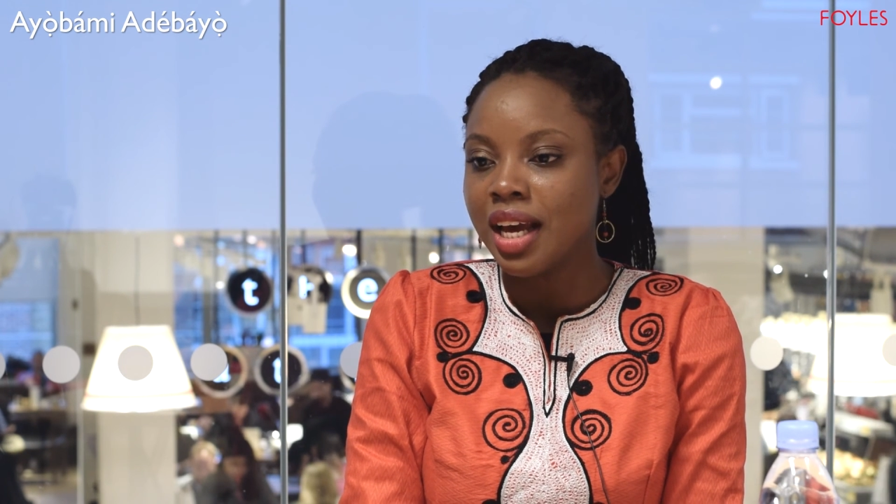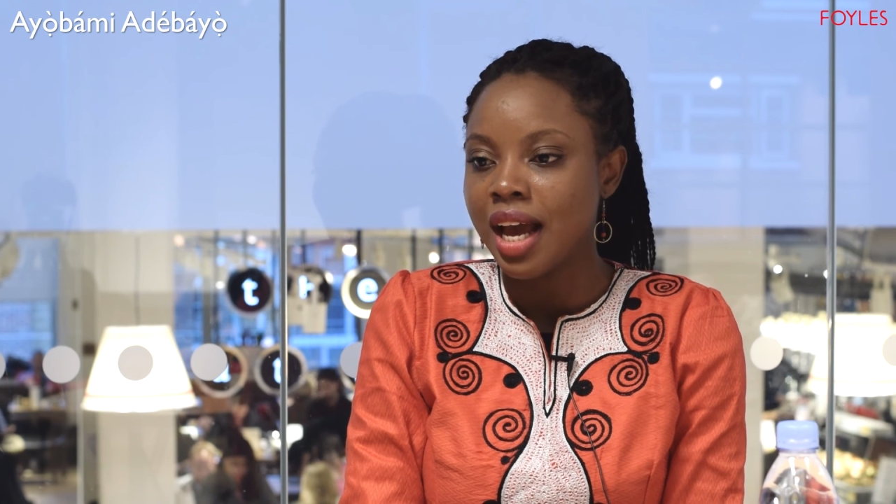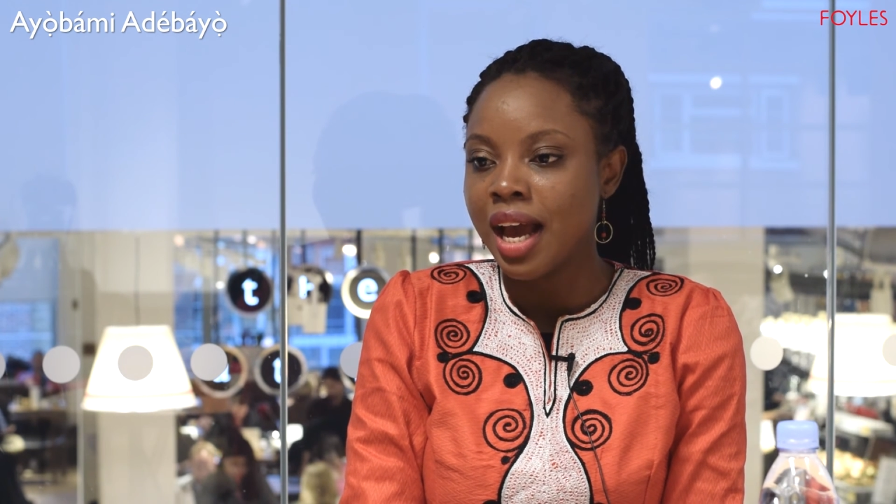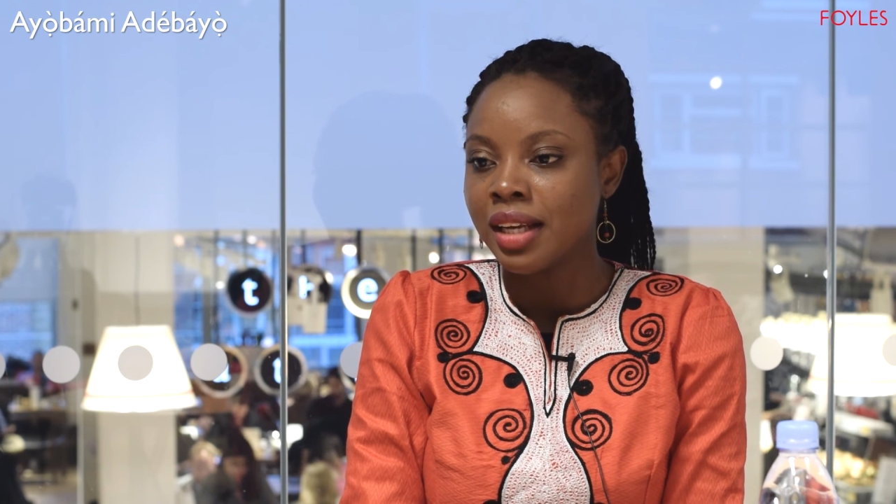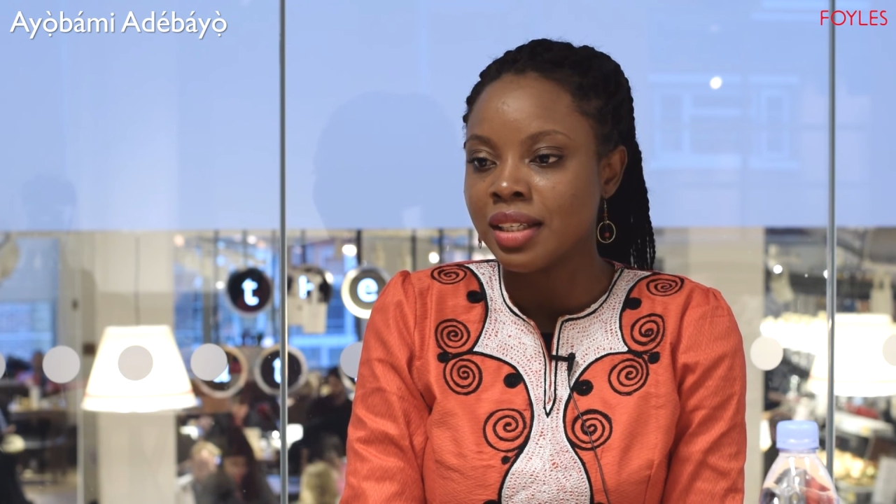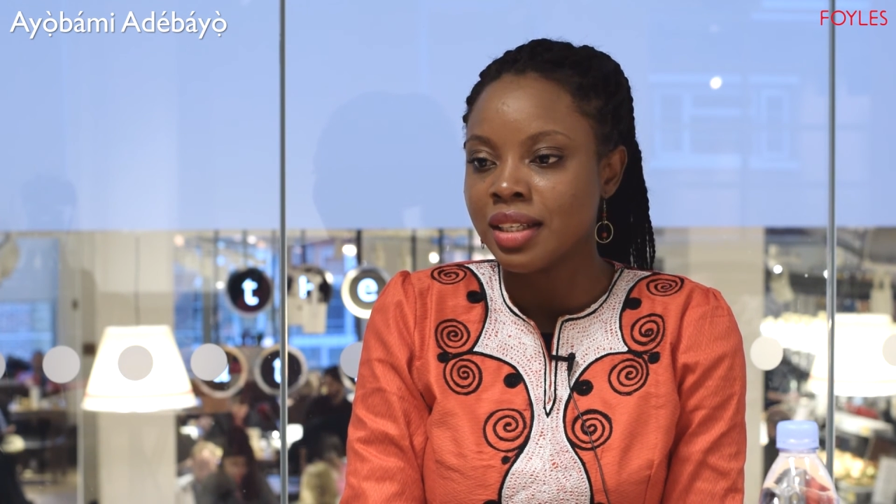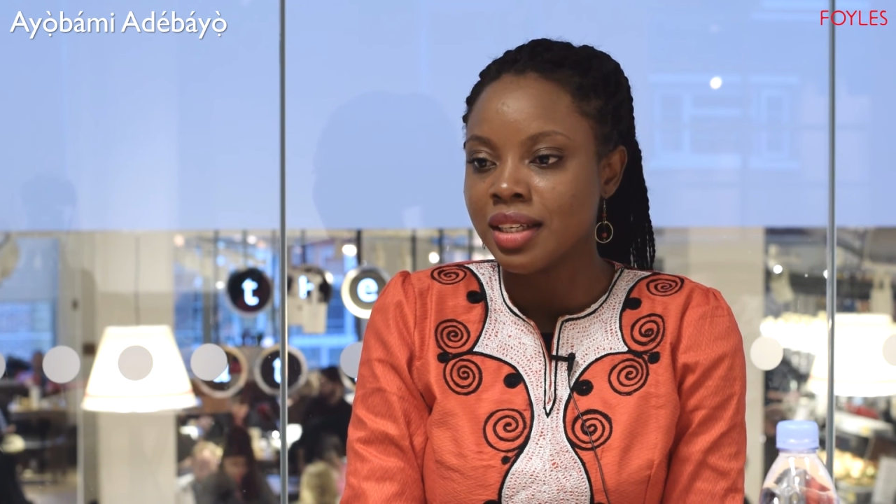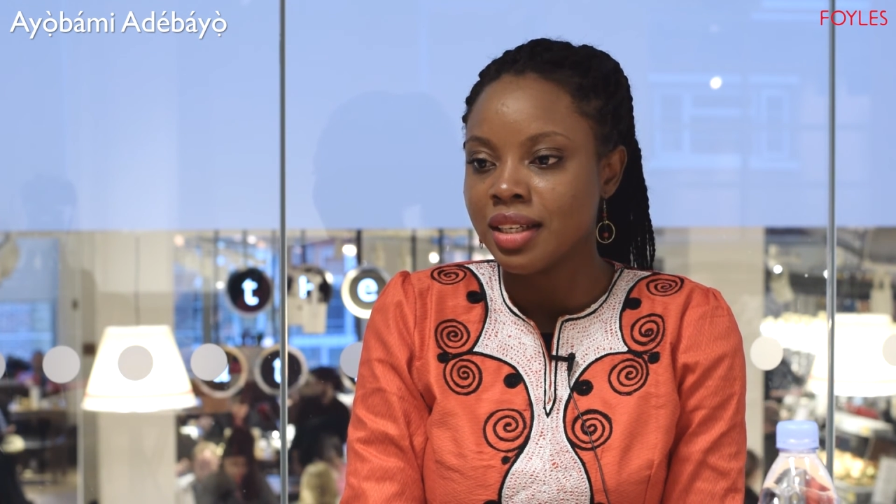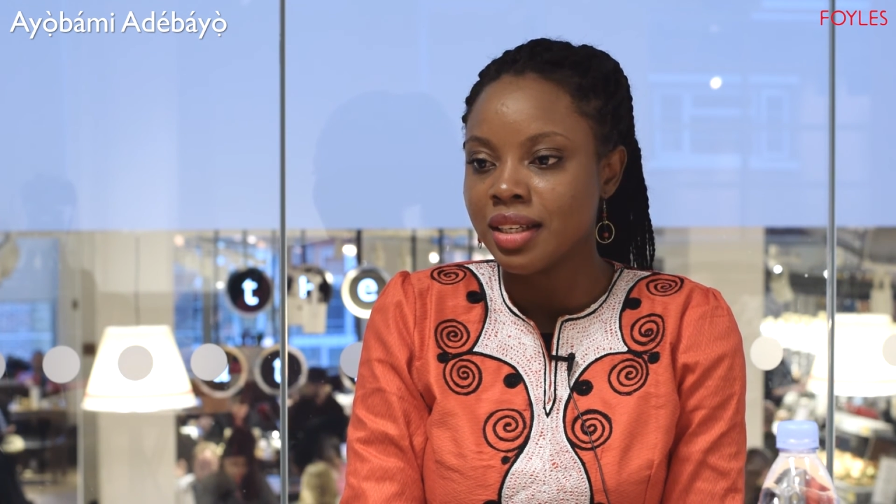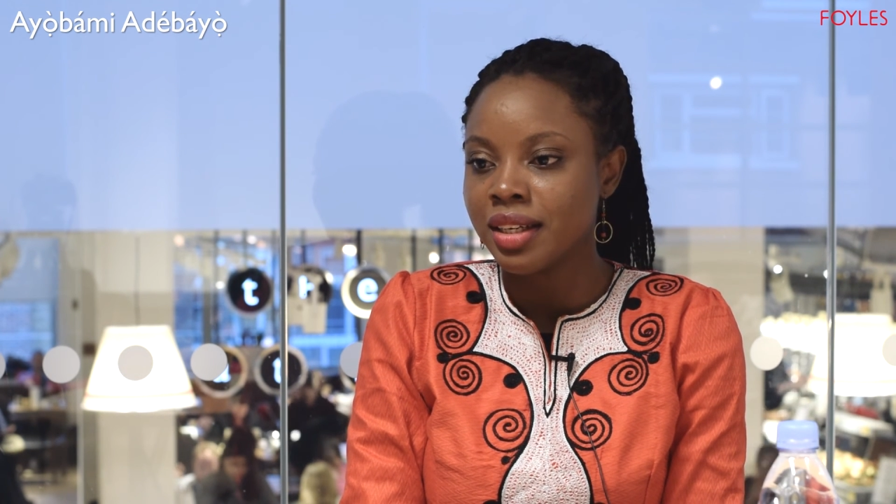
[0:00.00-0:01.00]
And
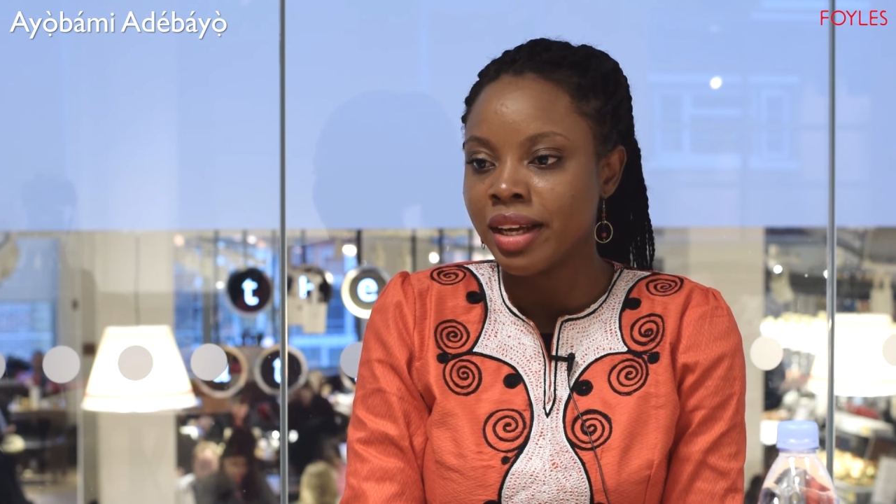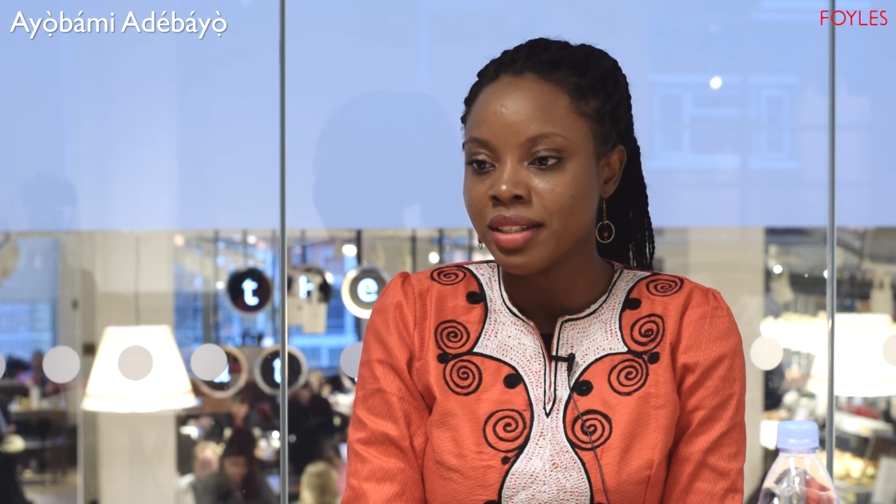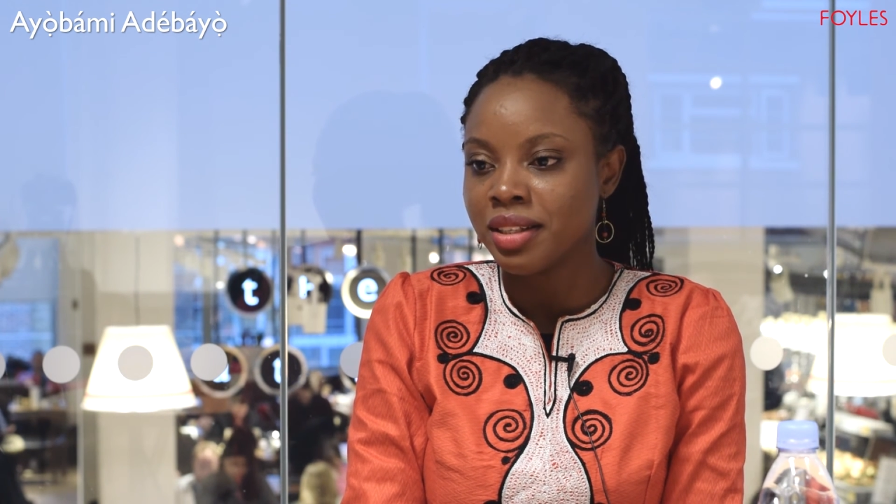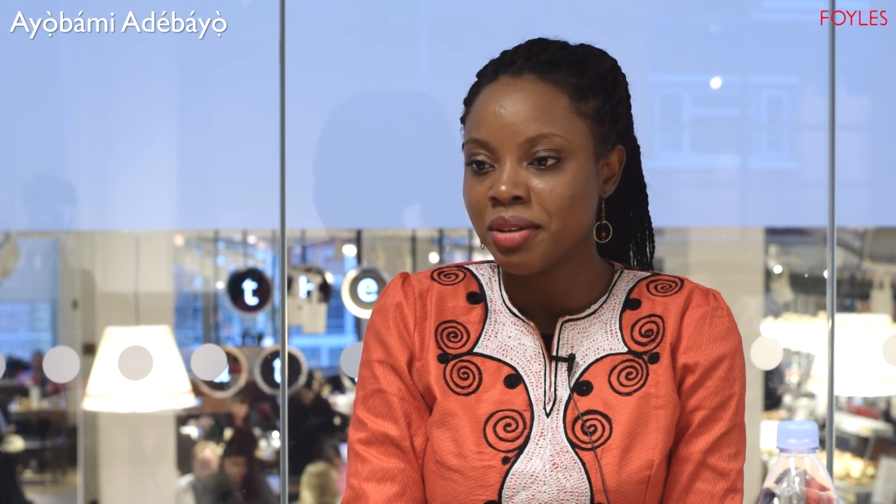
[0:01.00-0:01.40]
getting